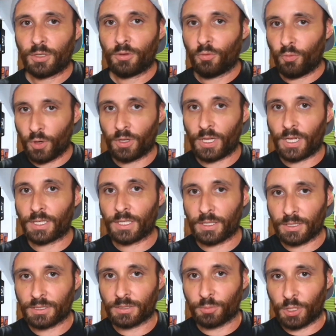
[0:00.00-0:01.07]
"Will I
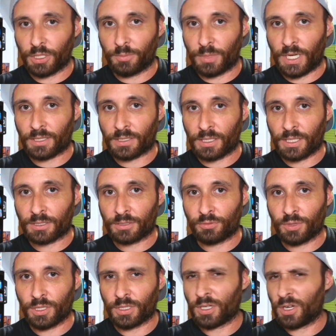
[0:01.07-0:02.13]
get this money back next
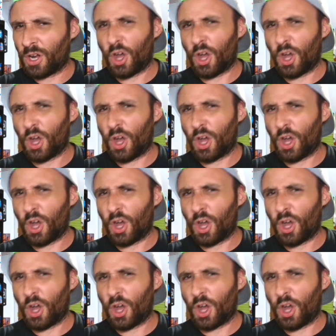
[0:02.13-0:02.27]
week?"